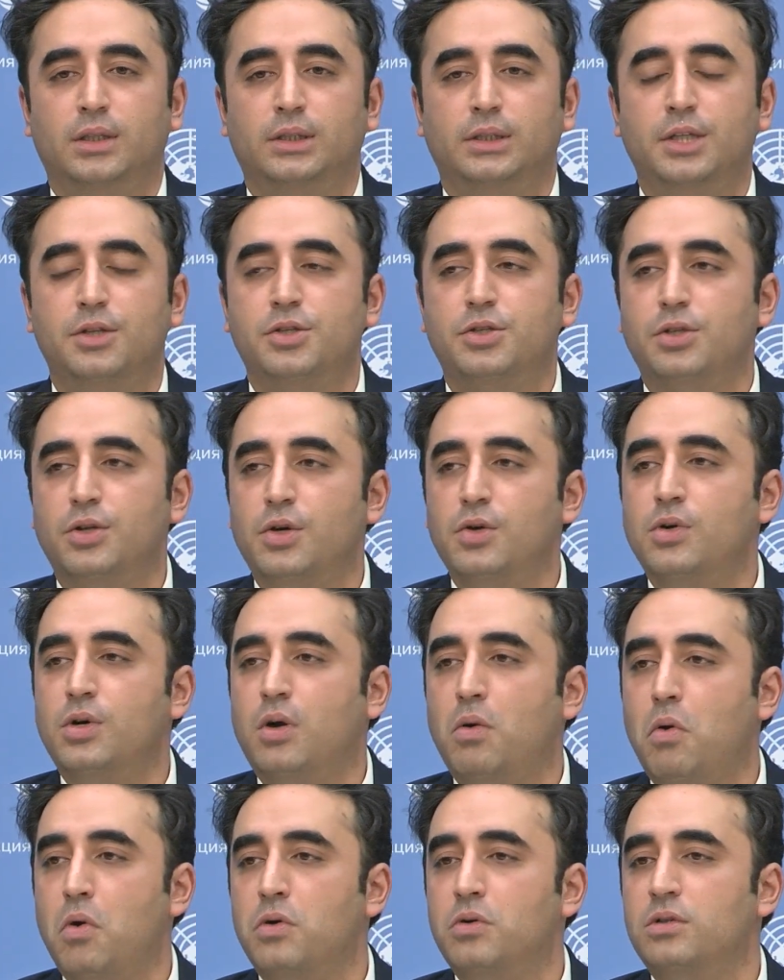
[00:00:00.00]
that
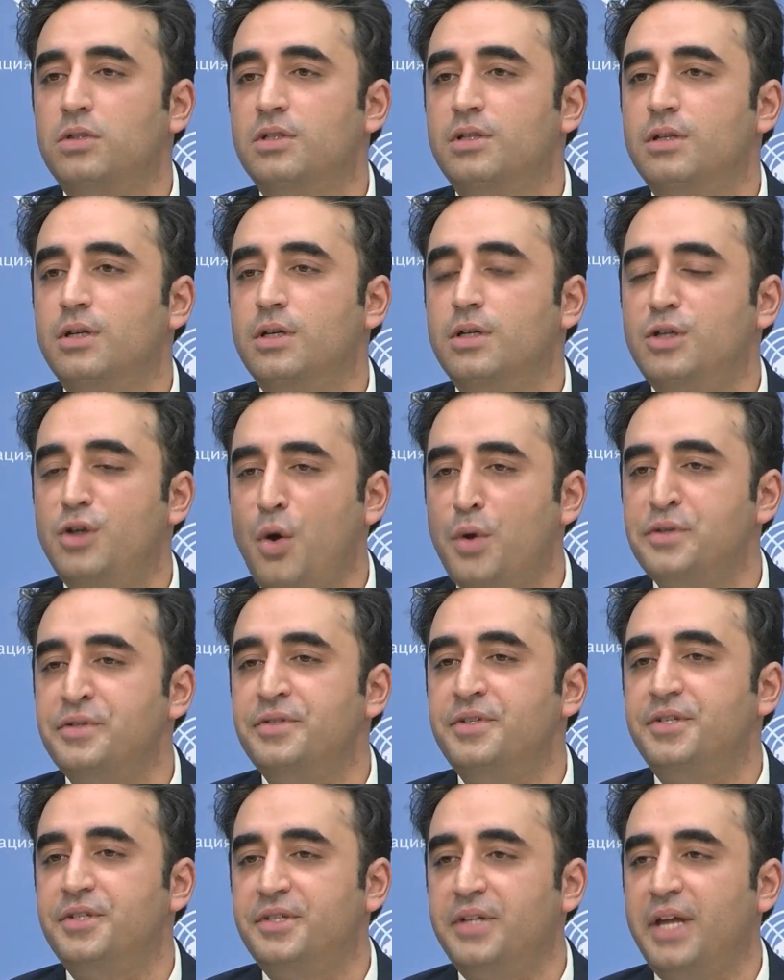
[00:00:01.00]
so-called
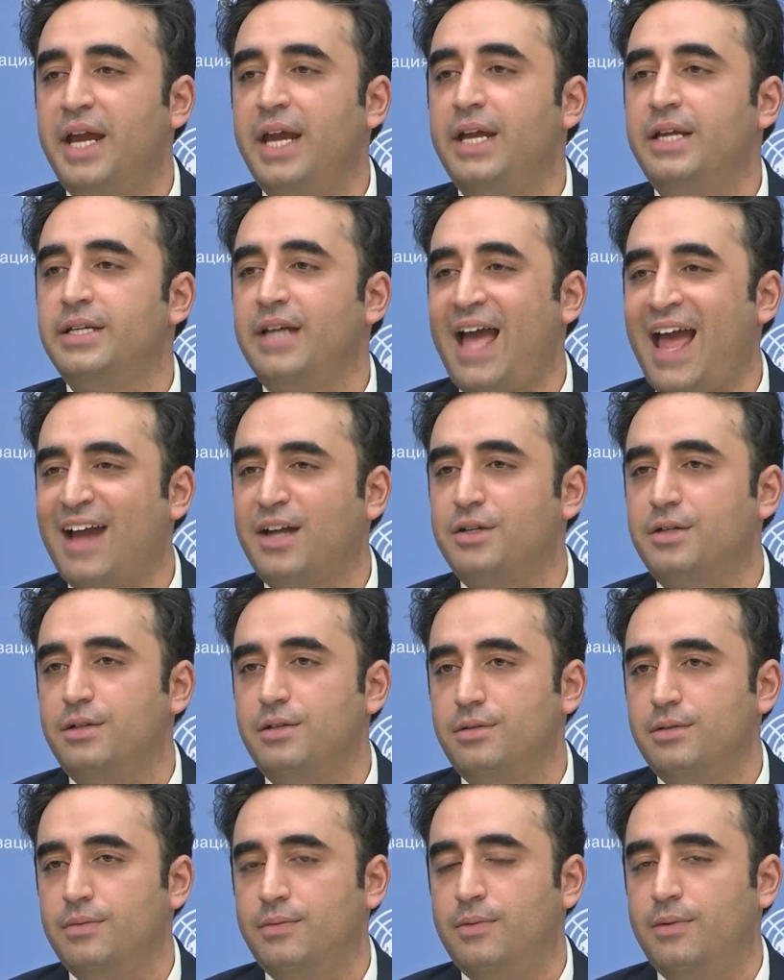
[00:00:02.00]
non-state
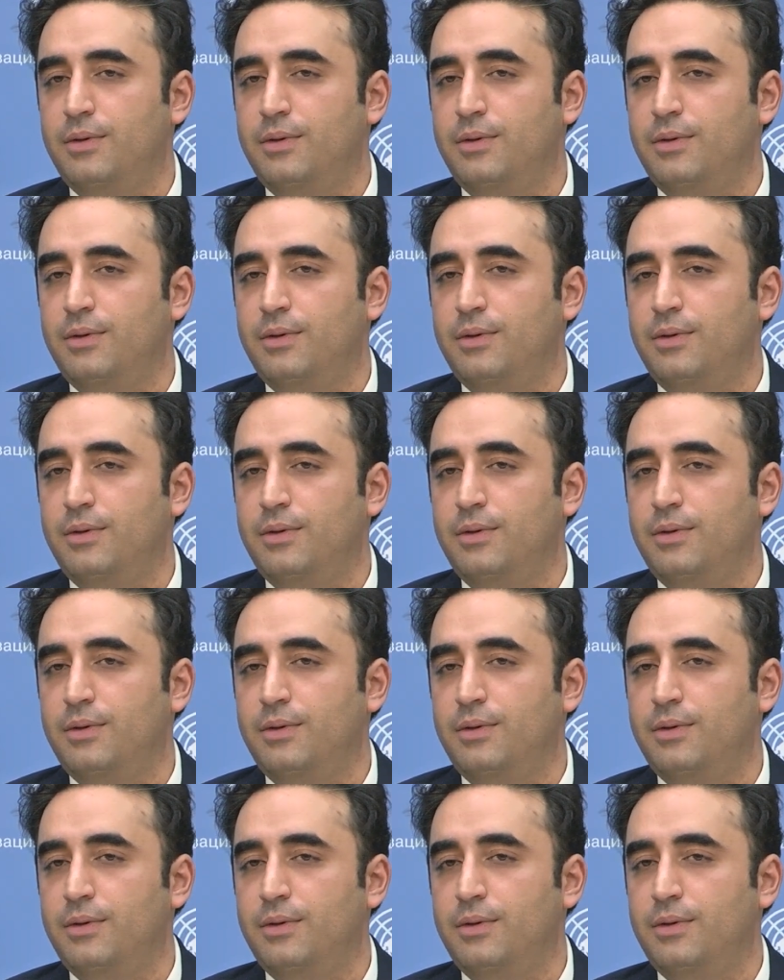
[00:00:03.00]
actors,